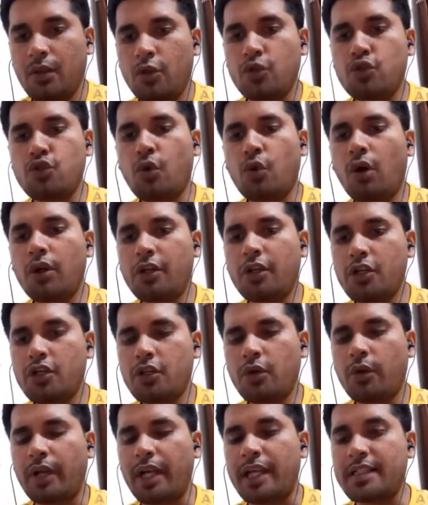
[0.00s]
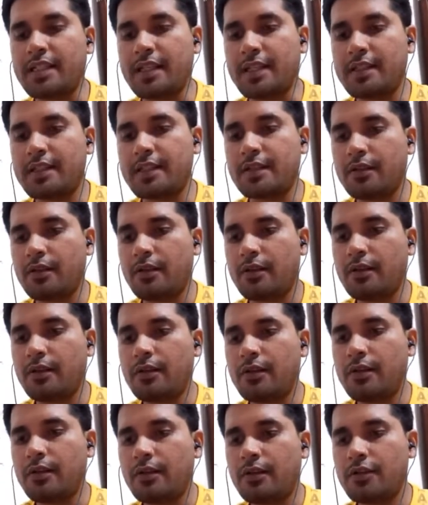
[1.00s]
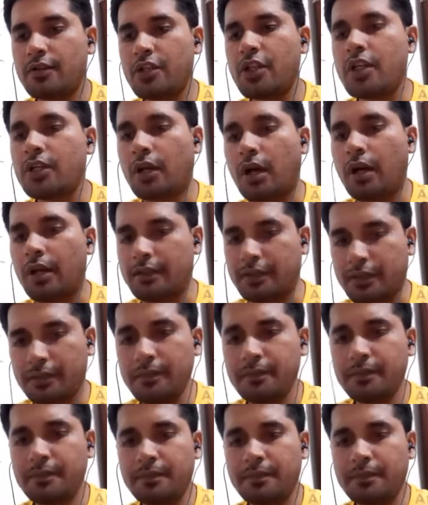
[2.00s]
Jugal Kishore SS Shikhayatan,